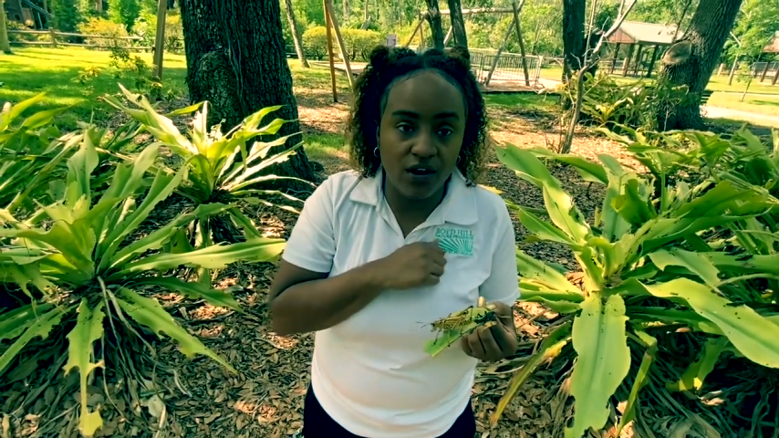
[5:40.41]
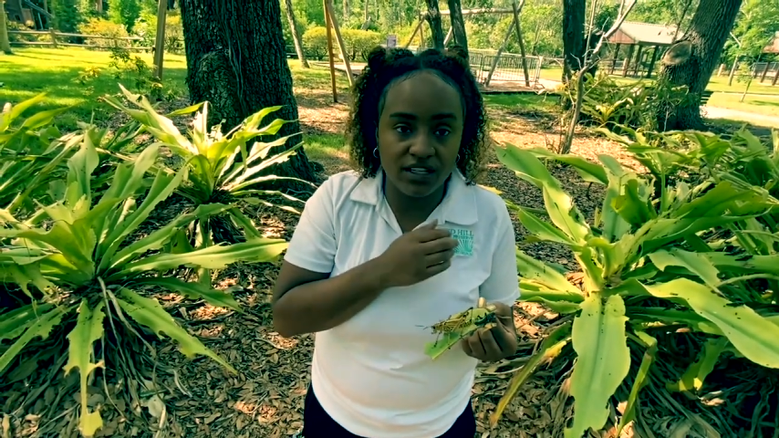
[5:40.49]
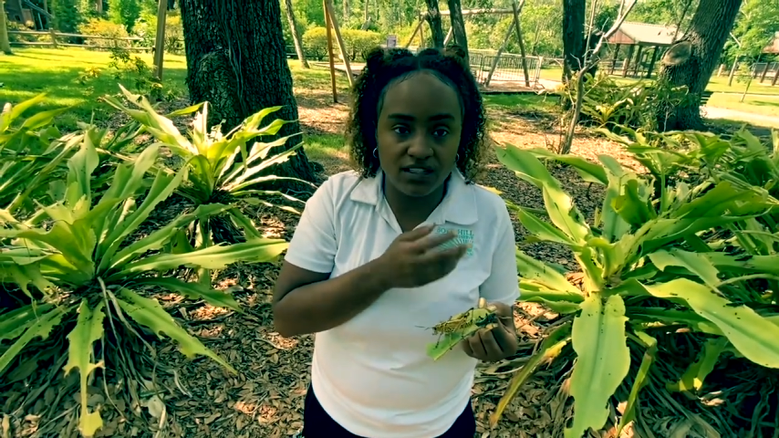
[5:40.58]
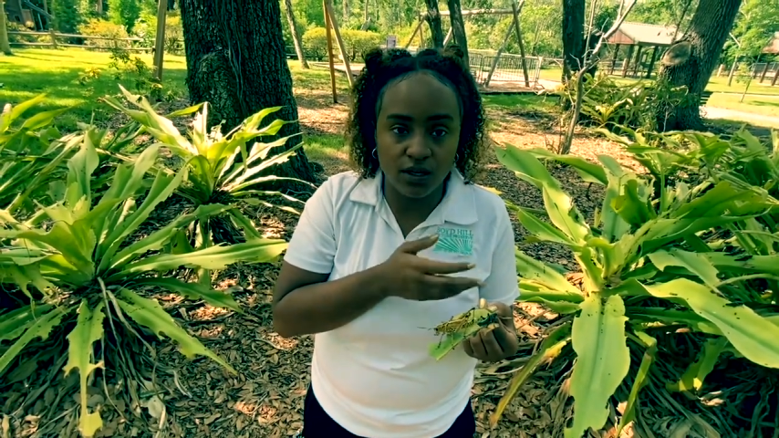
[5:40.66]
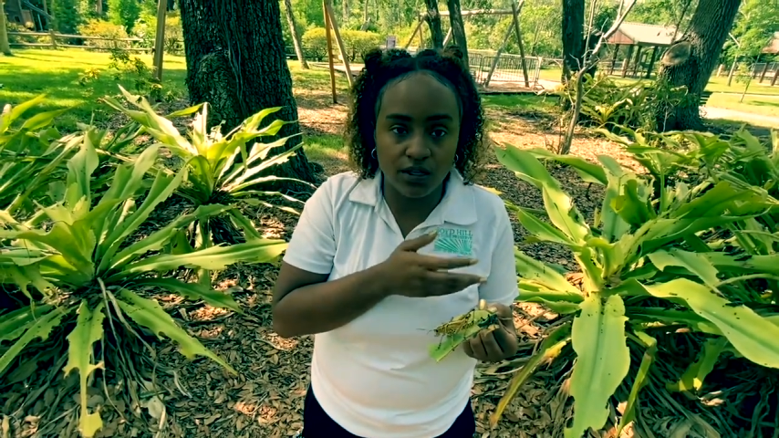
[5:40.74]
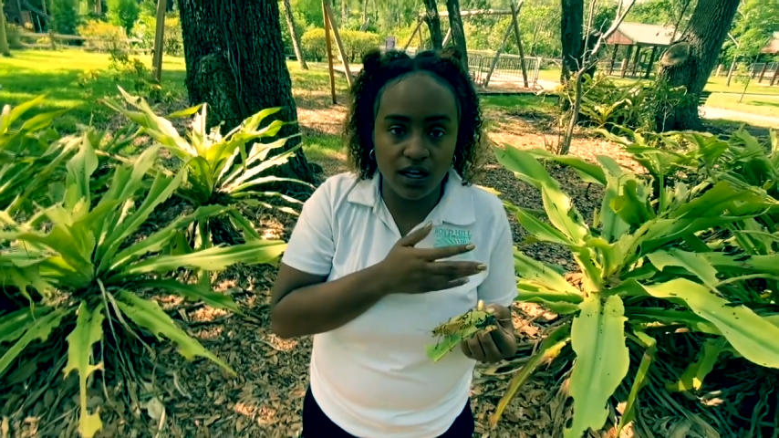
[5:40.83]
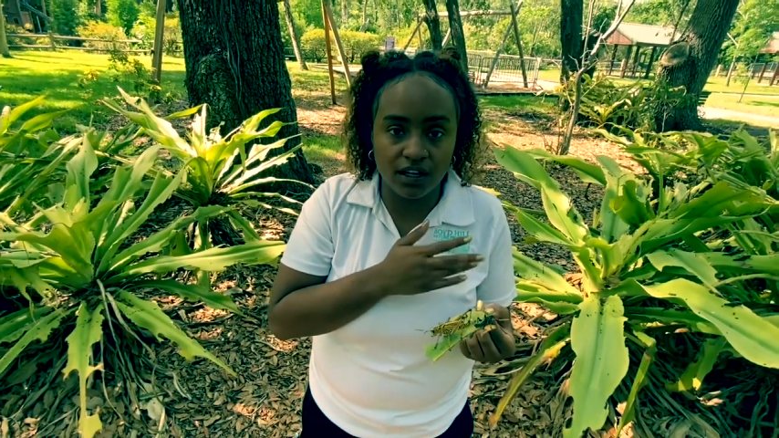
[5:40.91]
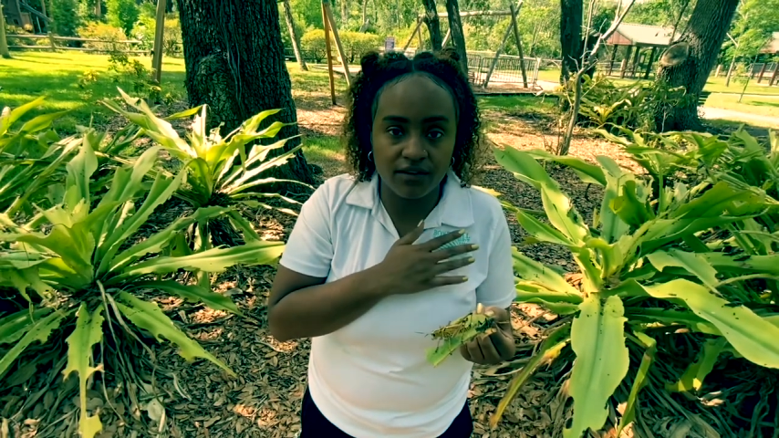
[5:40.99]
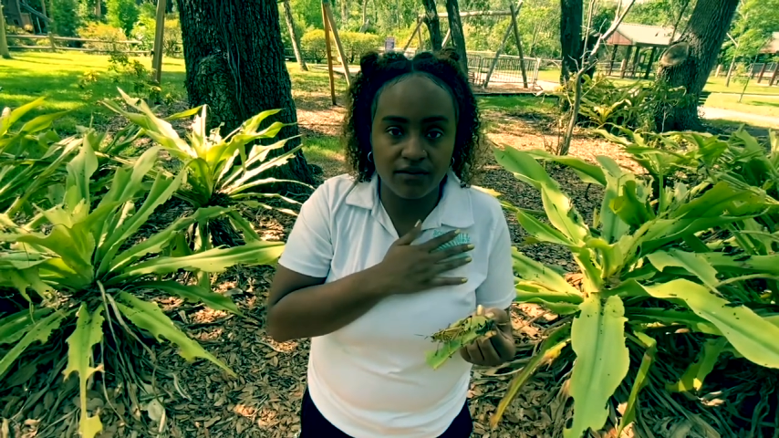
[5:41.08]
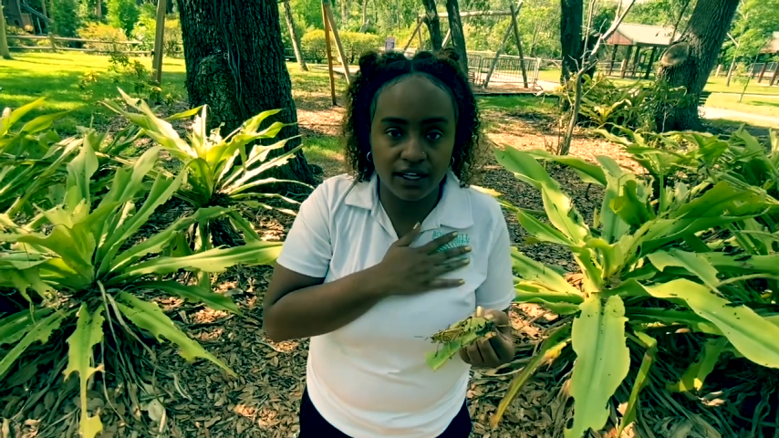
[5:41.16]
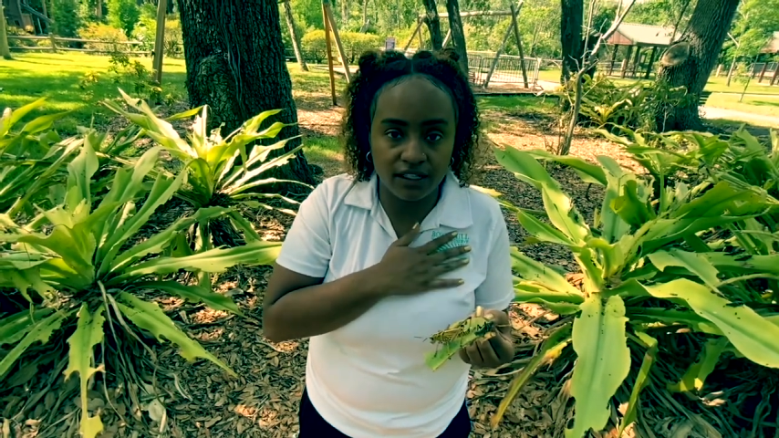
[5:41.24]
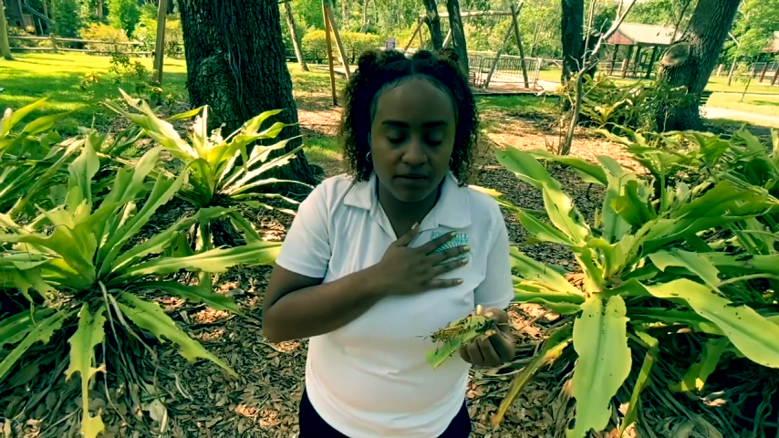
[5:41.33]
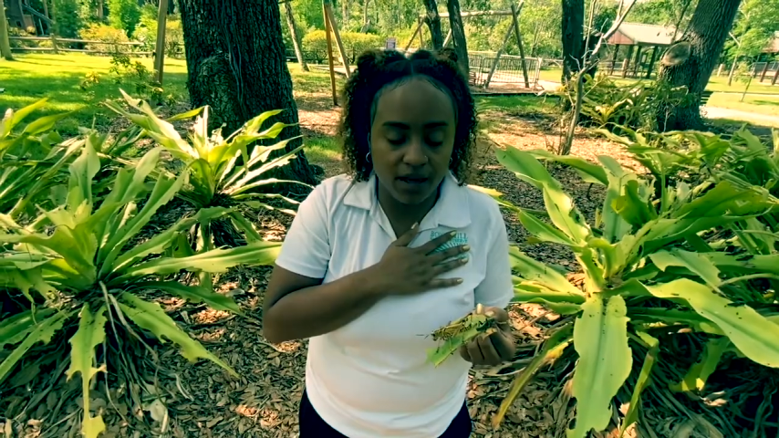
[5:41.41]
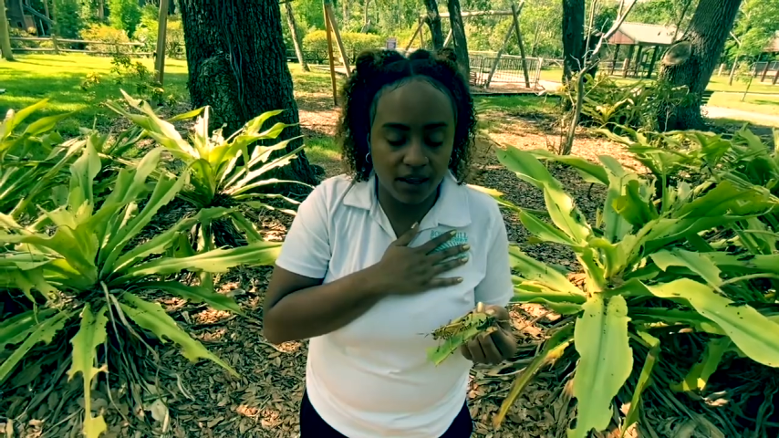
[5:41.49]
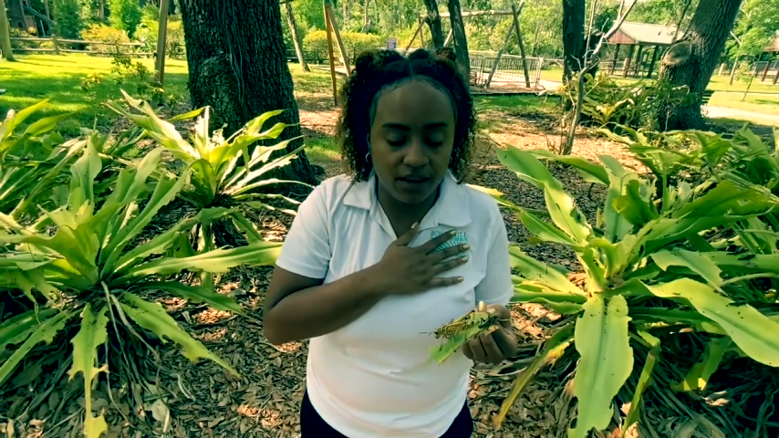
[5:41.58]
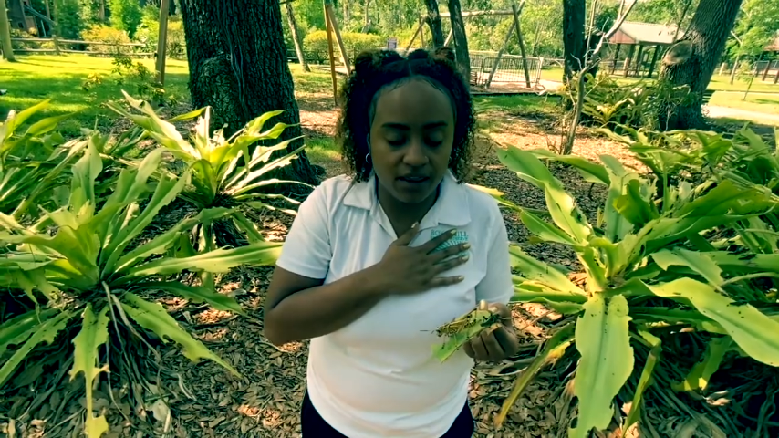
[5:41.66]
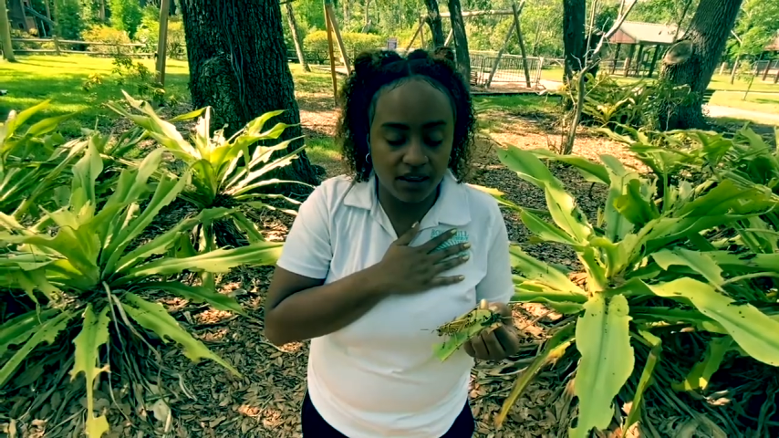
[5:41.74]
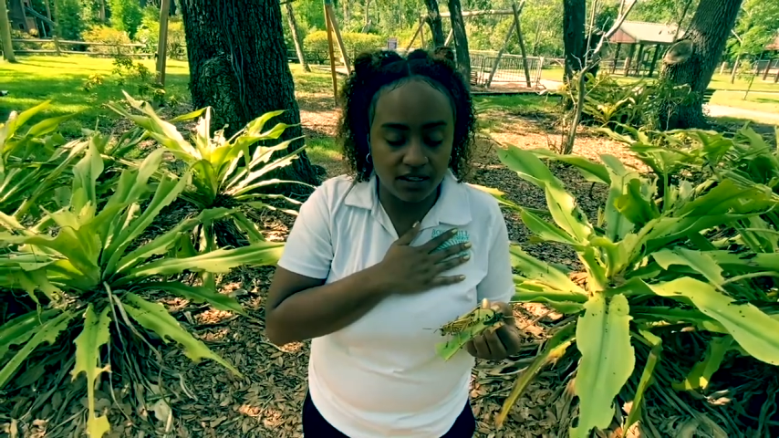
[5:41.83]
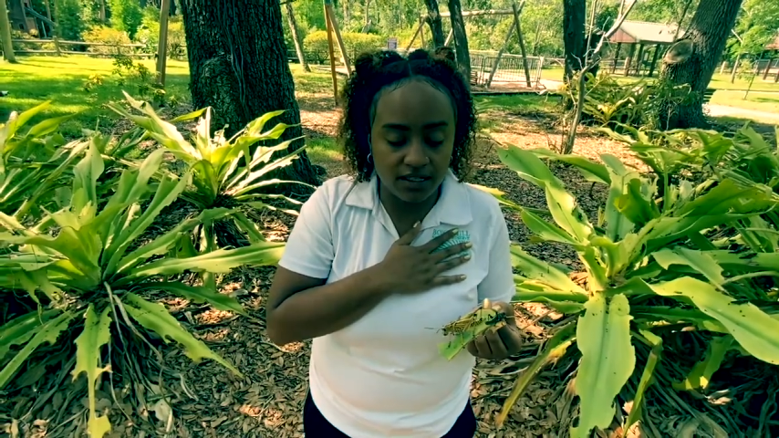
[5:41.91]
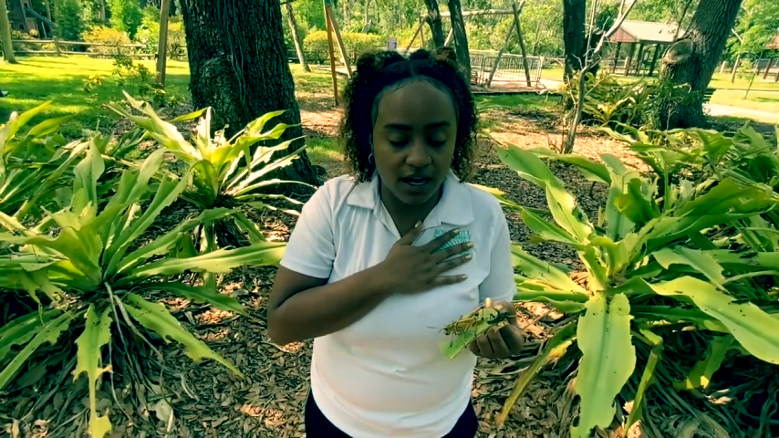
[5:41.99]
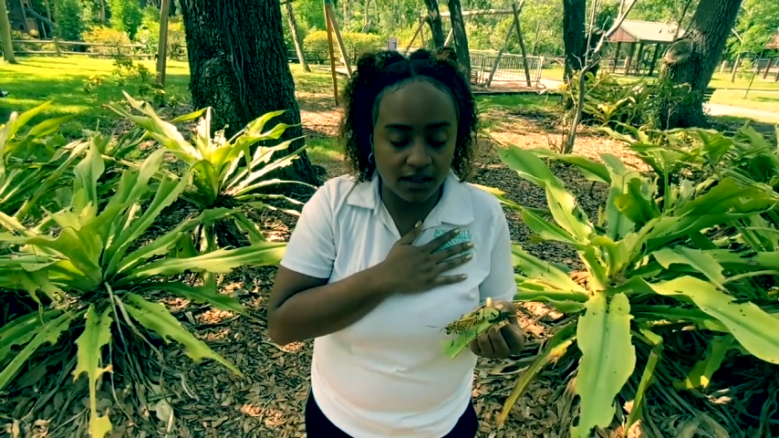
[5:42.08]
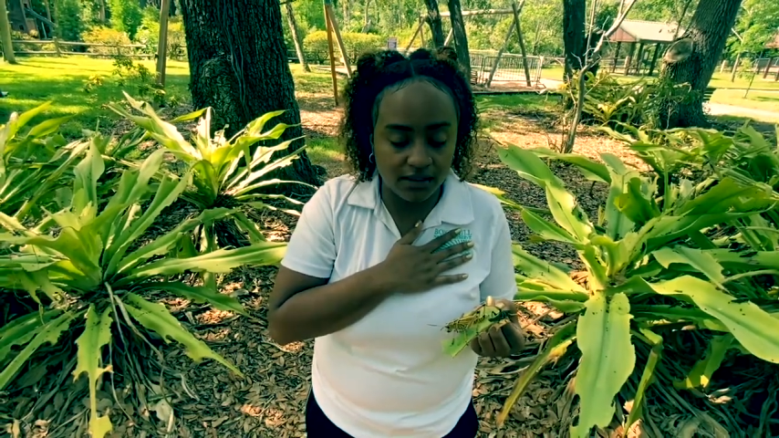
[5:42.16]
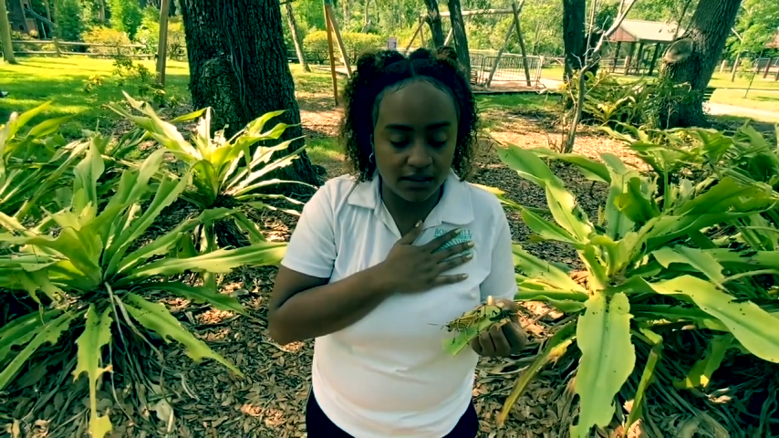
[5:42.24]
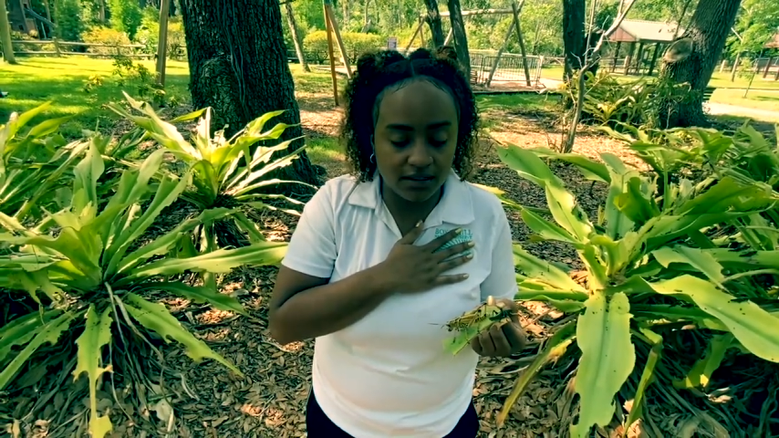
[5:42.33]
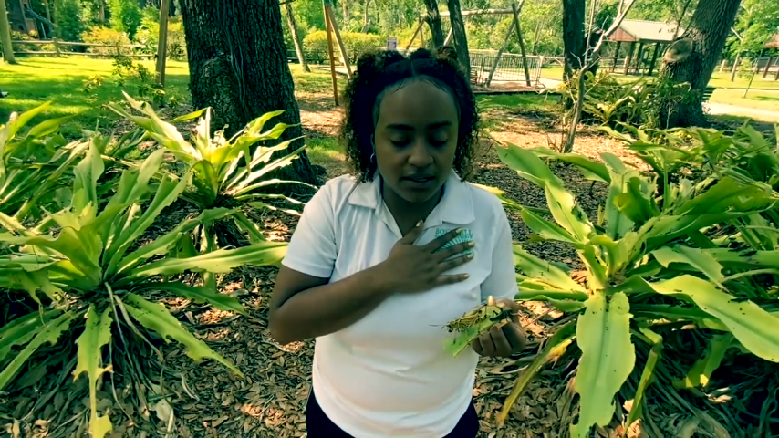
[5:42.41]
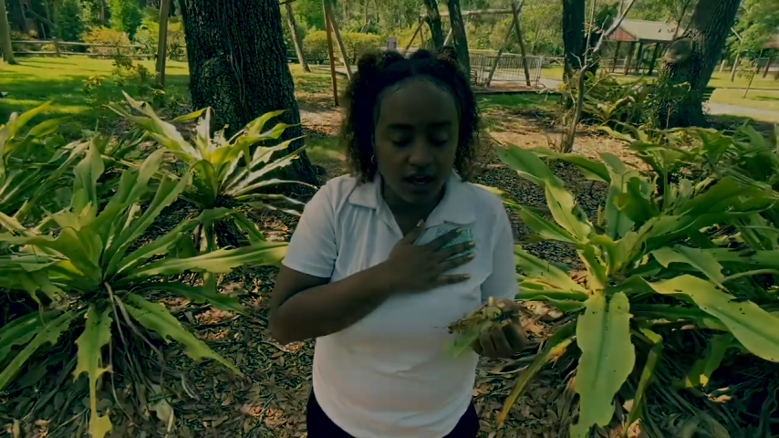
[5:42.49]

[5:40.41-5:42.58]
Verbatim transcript: it's no longer affected by the toxins.